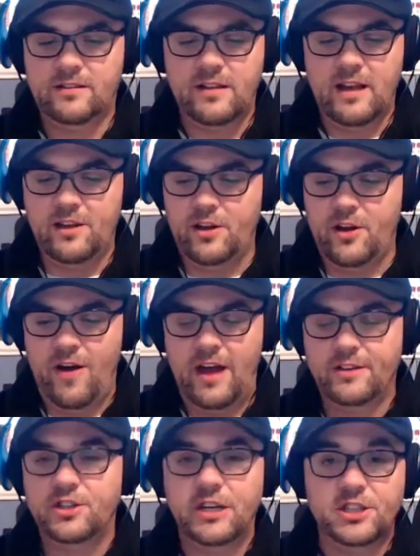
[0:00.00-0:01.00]

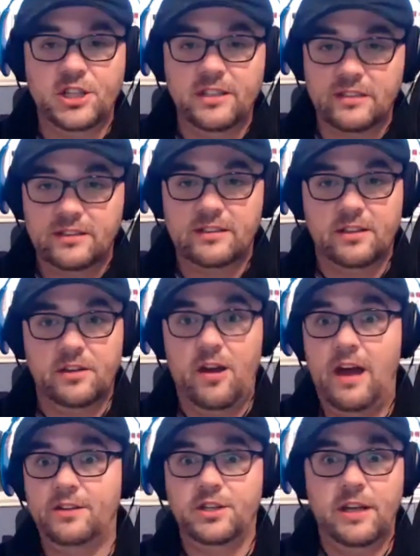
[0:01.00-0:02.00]
did you get Jesus?
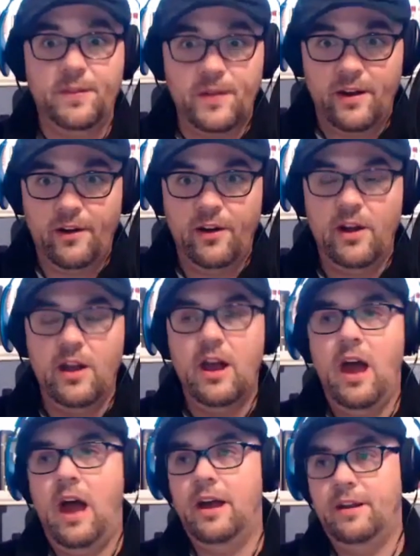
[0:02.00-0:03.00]
How did you get there?
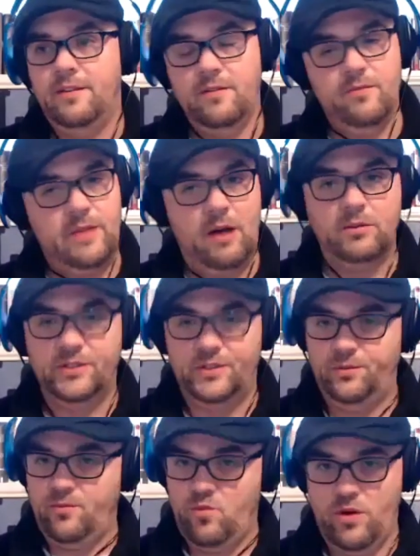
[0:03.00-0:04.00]
And that
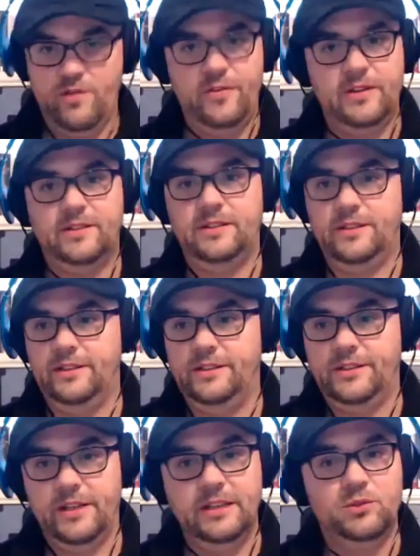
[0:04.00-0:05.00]
was one of his
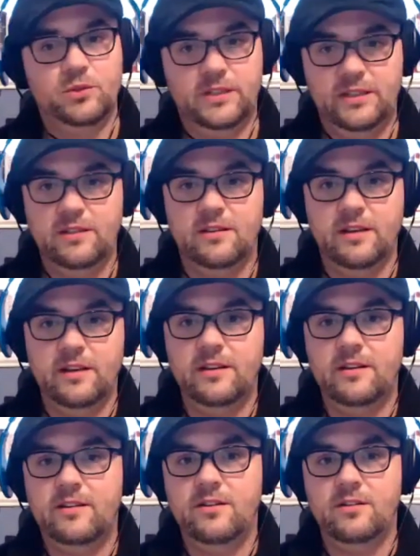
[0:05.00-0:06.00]
things, was he
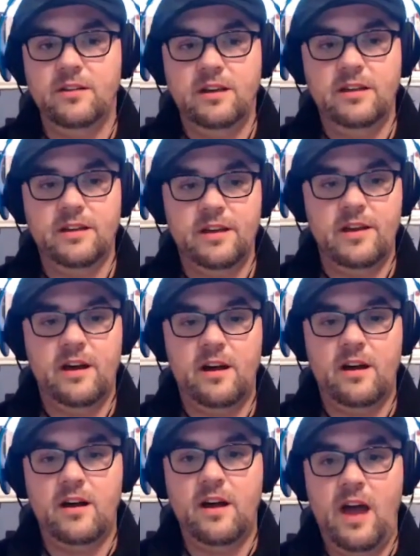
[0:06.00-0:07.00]
did
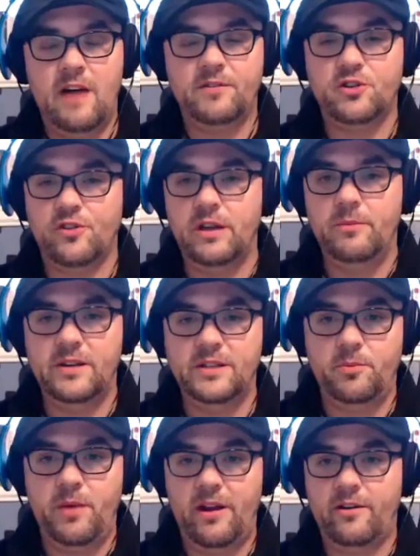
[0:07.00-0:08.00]
have a dream, and
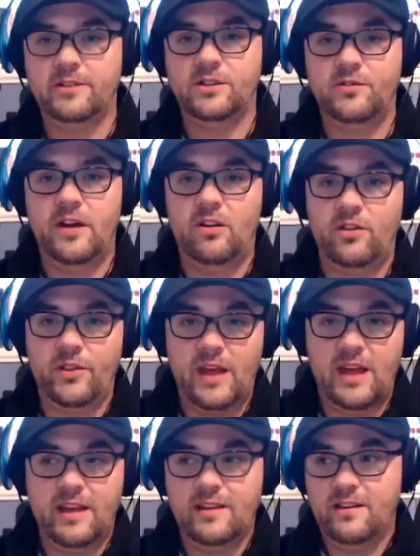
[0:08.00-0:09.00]
his parents felt
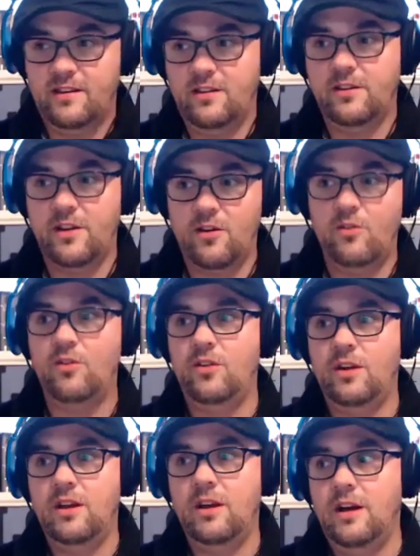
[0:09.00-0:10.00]
that,
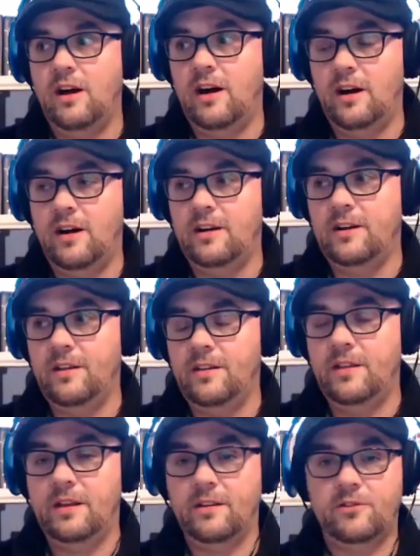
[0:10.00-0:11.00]

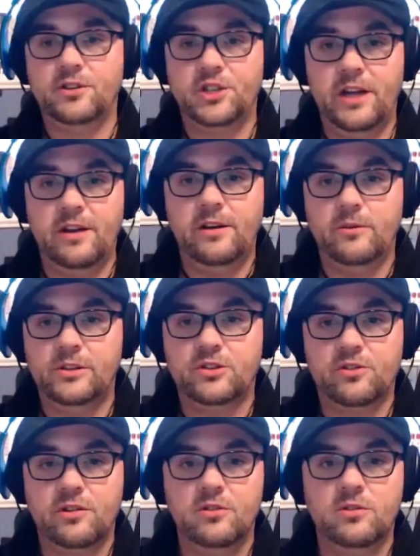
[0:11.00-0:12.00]
that Christianity was
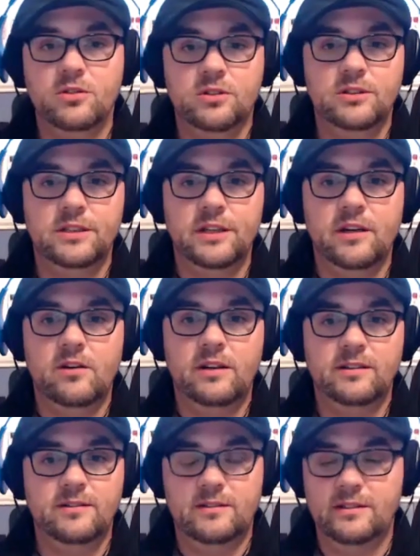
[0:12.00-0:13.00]
true,
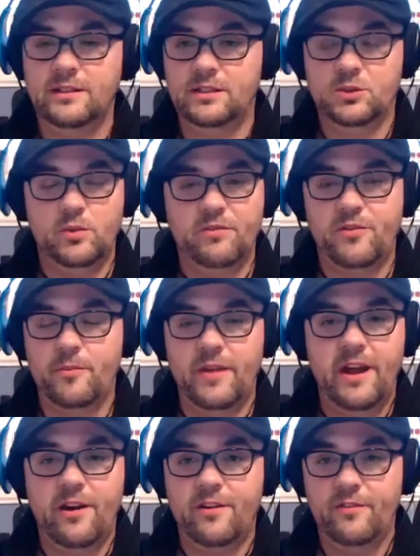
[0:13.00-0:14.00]
and it just went from
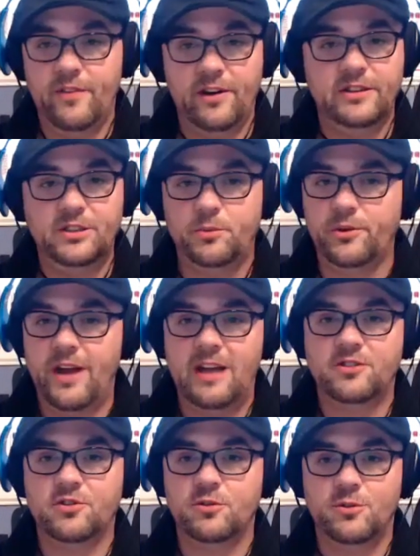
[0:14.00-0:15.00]
there. Very
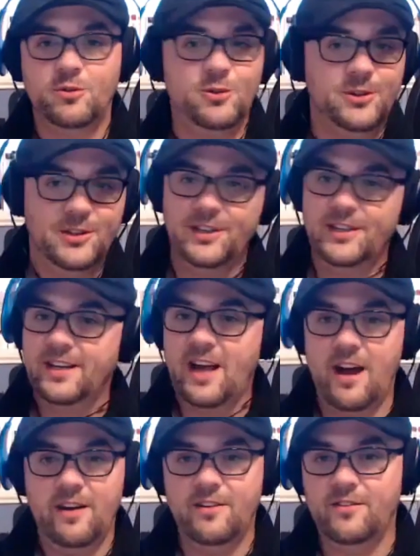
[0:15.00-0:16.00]
supernatural
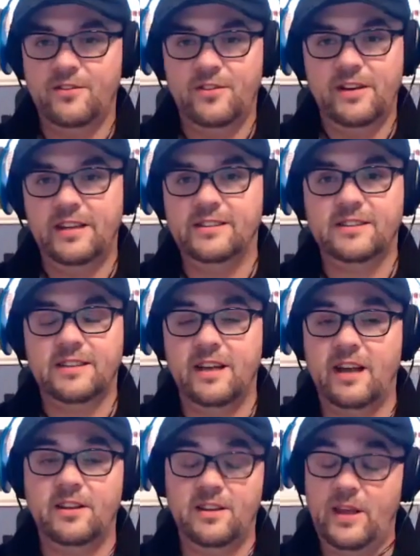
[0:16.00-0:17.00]
kind of
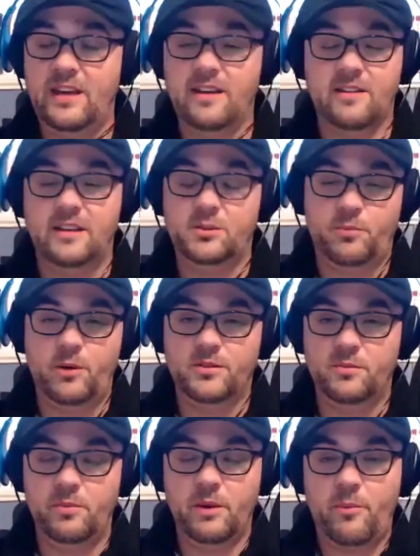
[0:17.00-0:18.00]
instant. I think it does
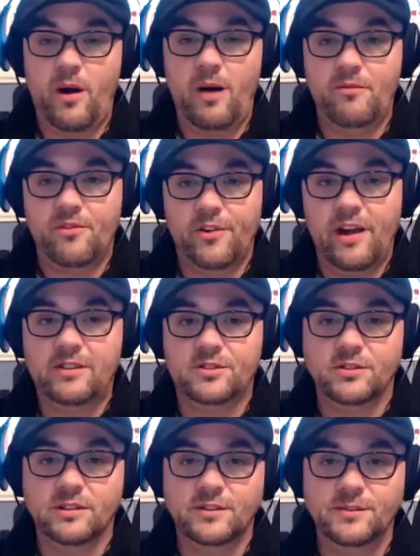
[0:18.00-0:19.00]
pose a big problem for
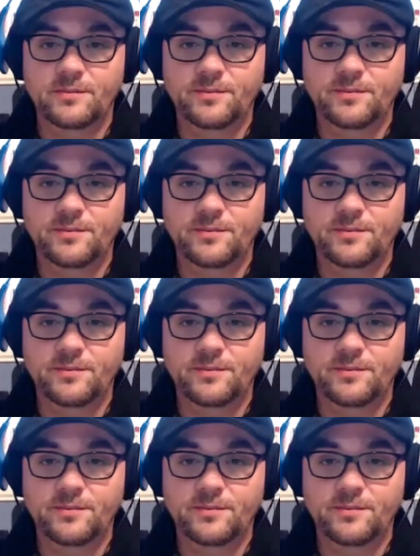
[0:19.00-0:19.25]
naturalism.